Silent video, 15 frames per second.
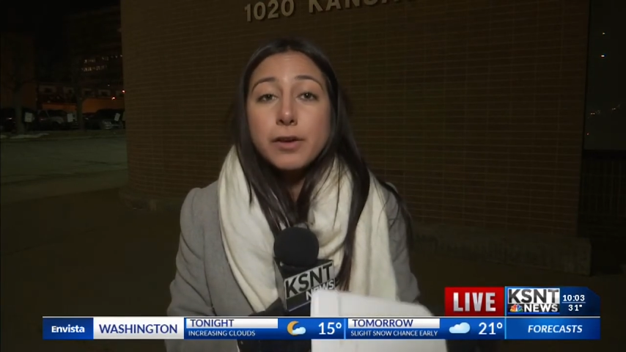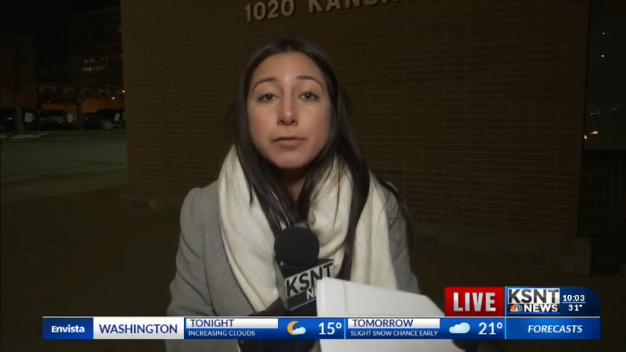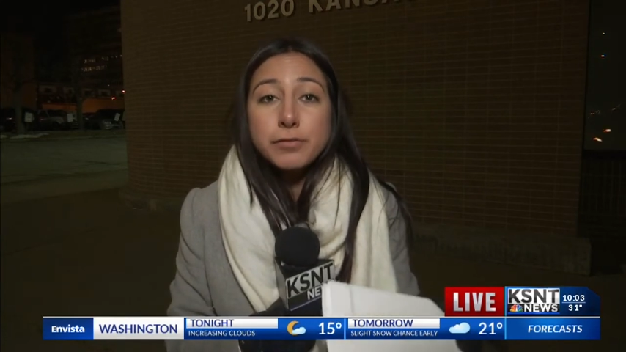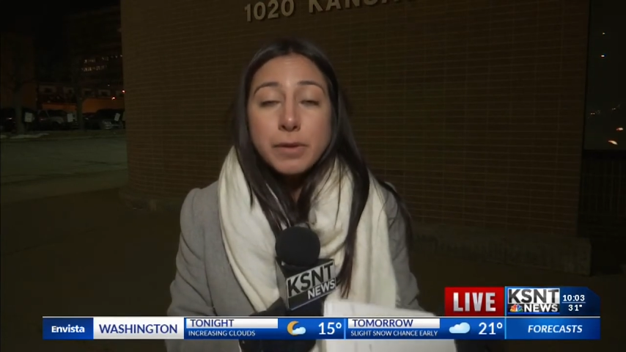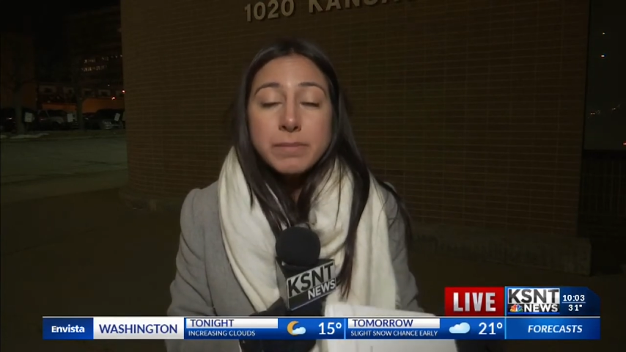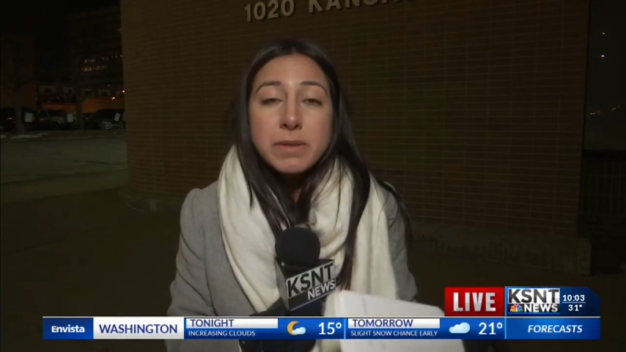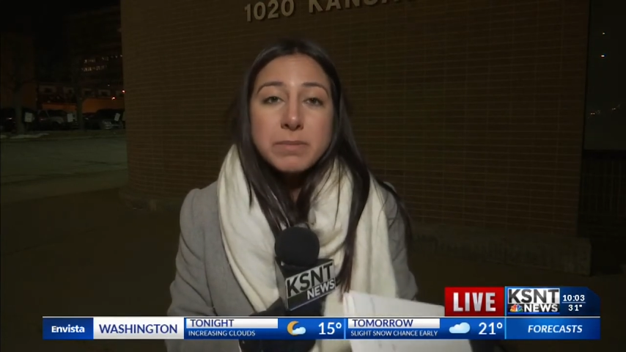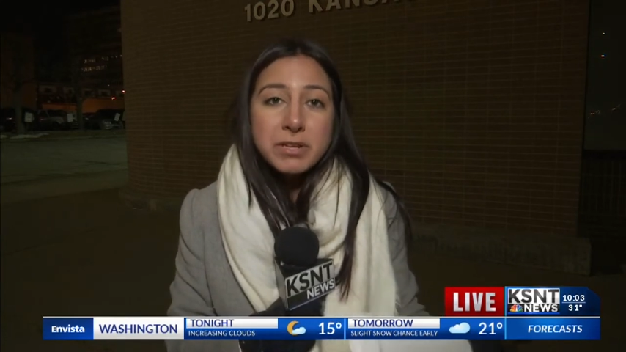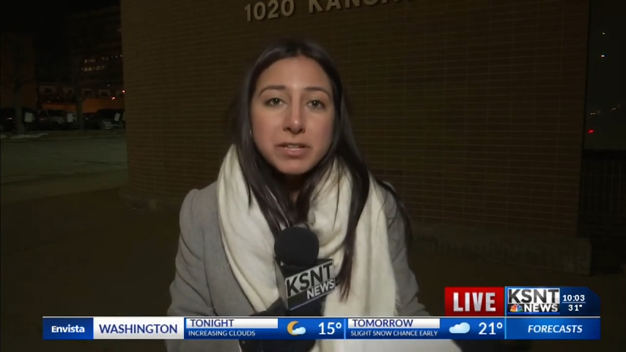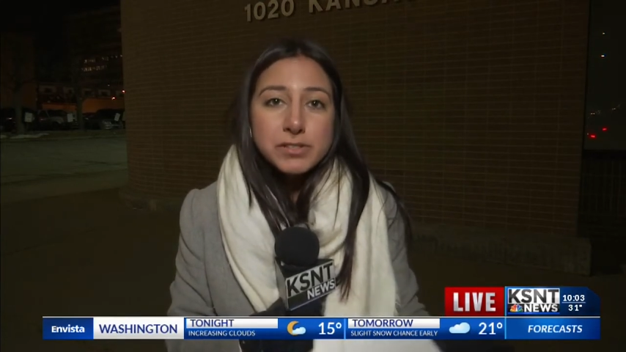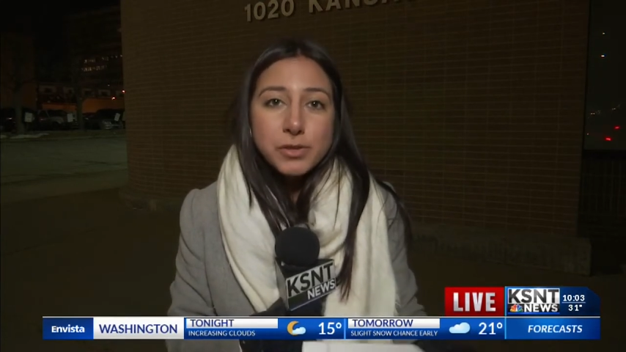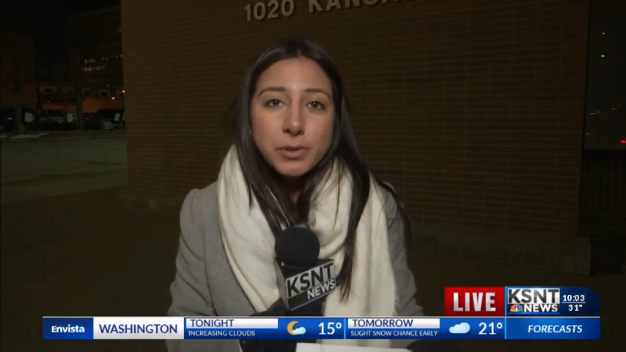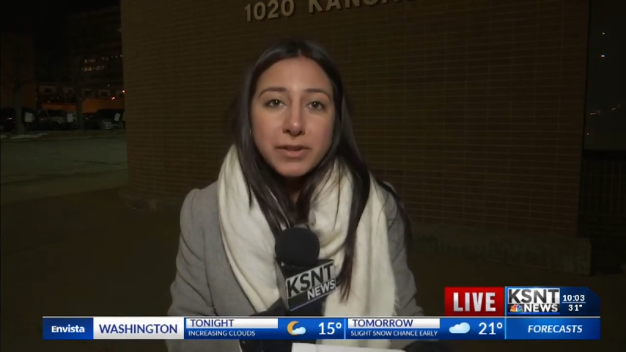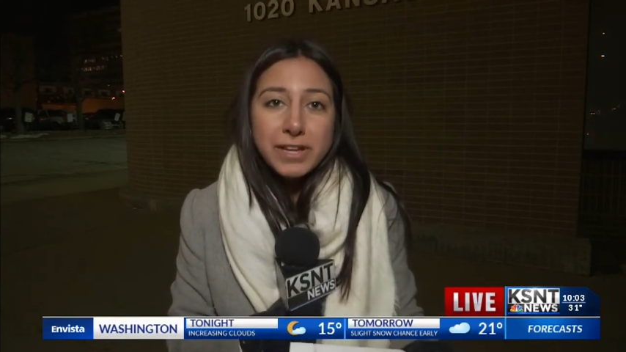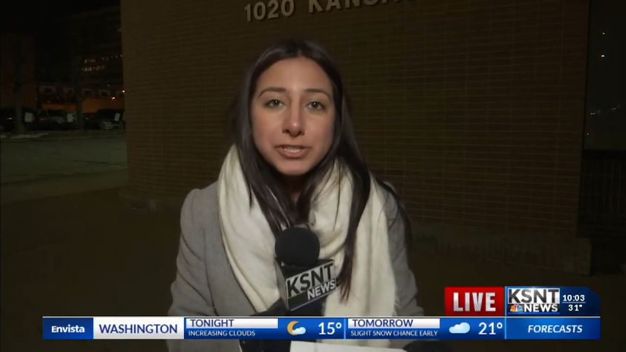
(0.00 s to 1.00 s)
from the
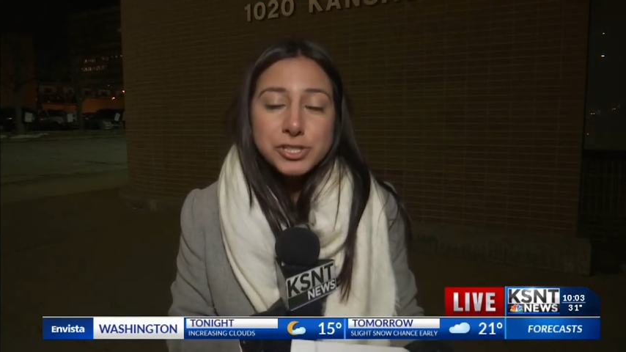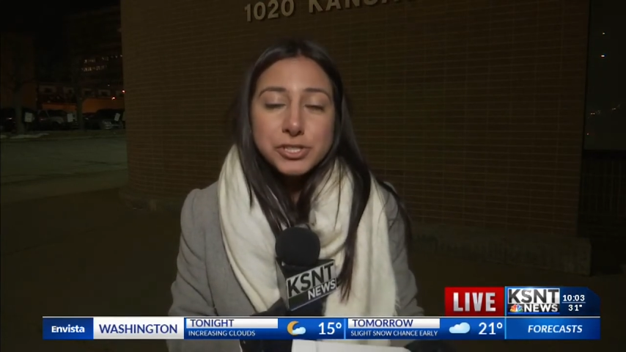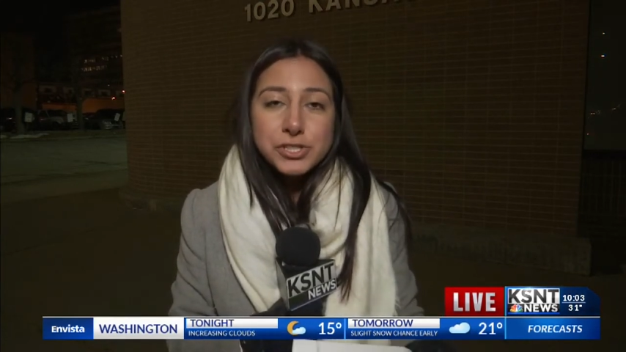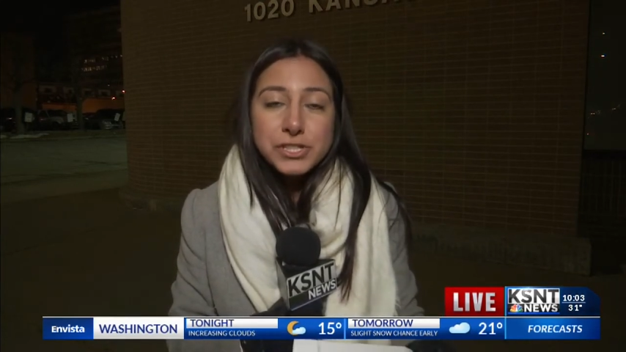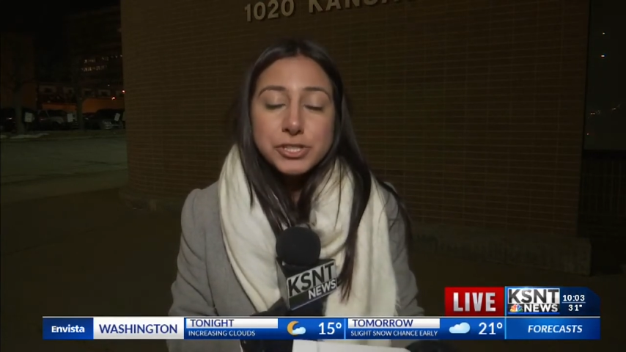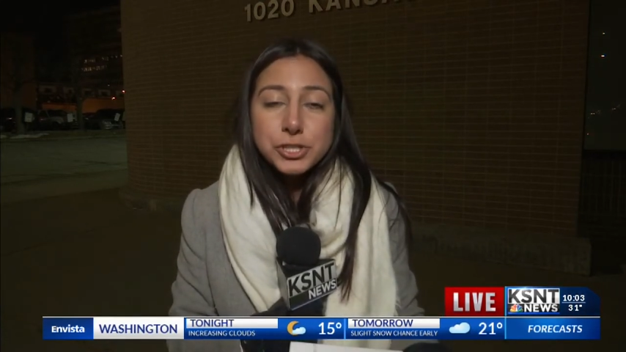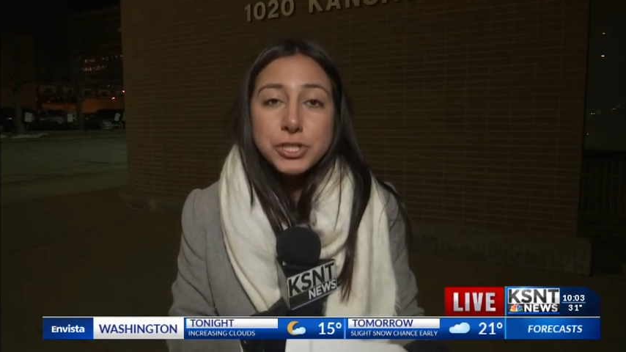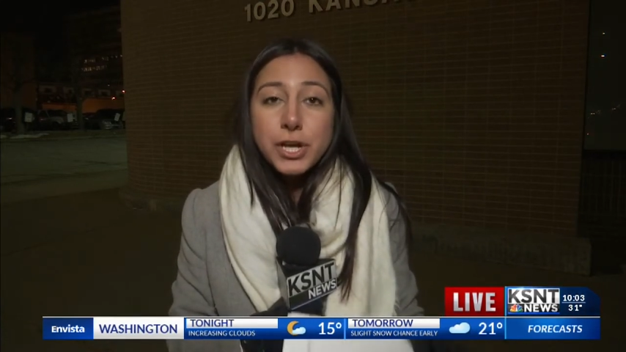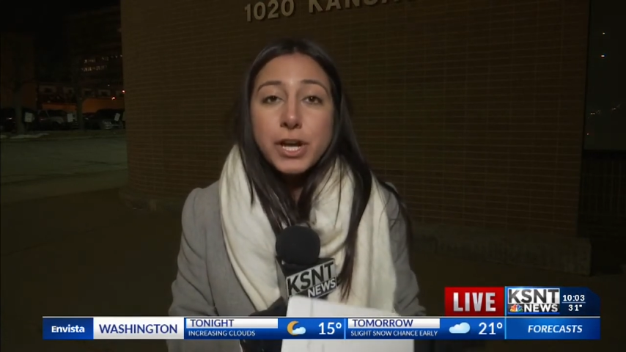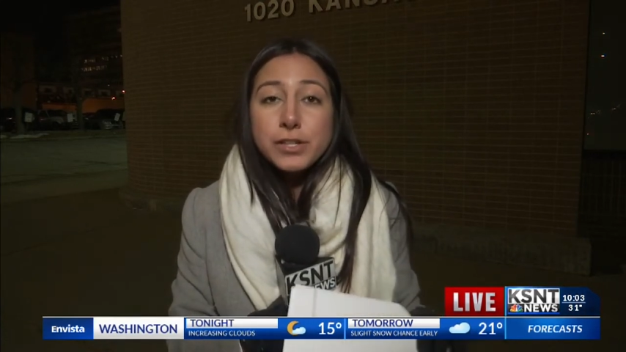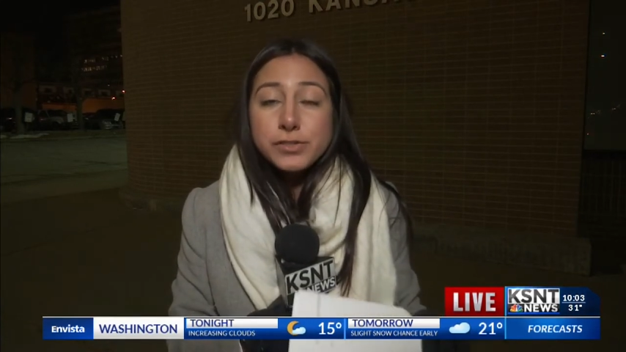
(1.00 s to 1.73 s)
Minnesota legislature